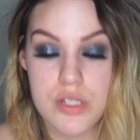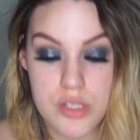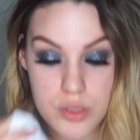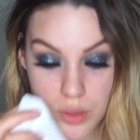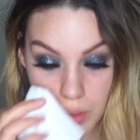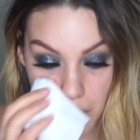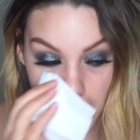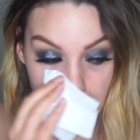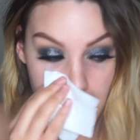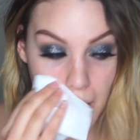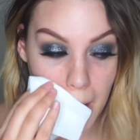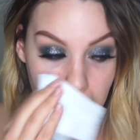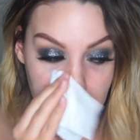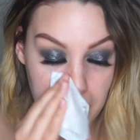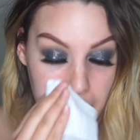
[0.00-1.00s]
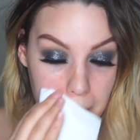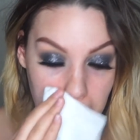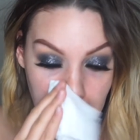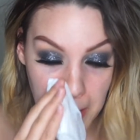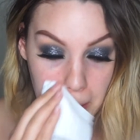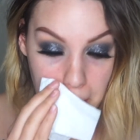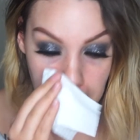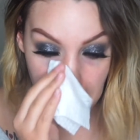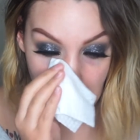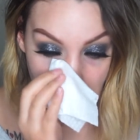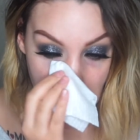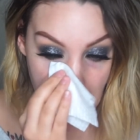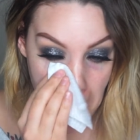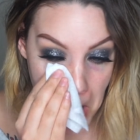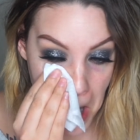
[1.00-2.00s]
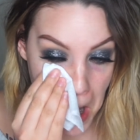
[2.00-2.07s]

to clean up the glitter,